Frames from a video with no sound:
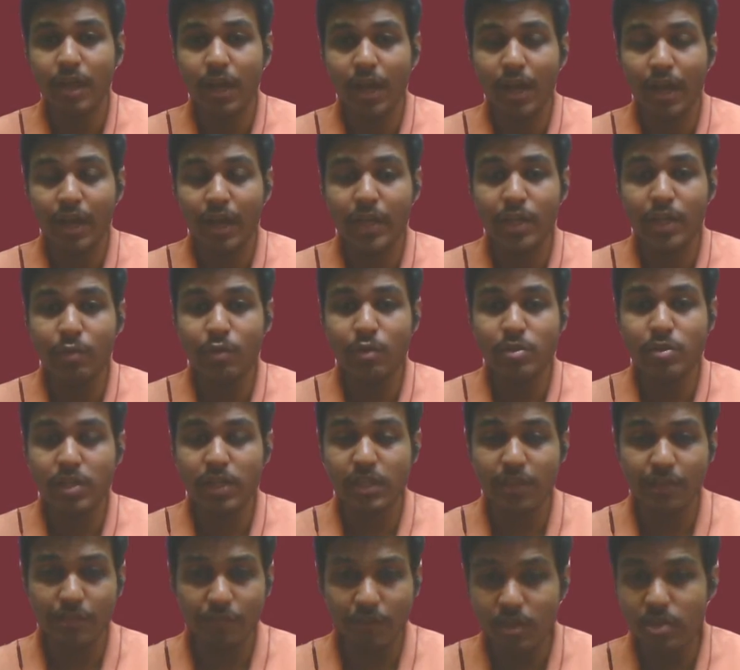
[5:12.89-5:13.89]
and he was
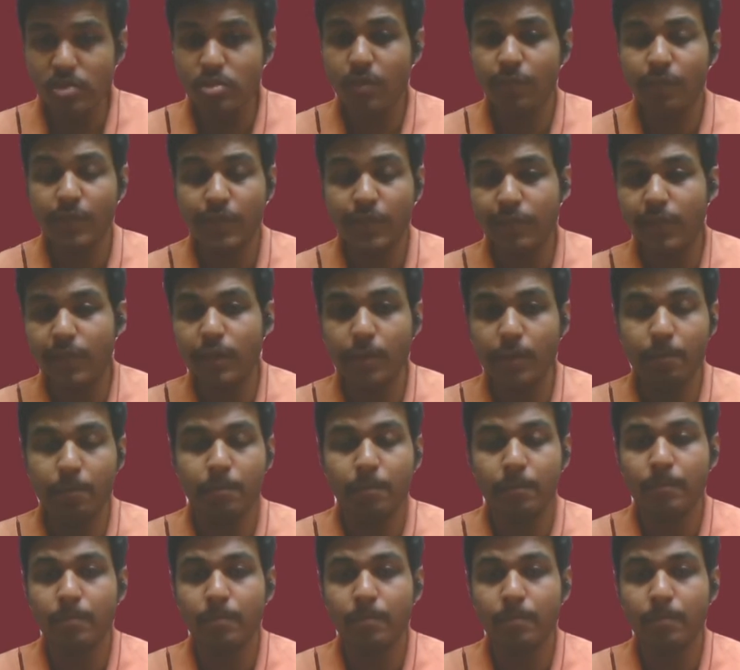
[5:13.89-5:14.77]
in the verge of giving up.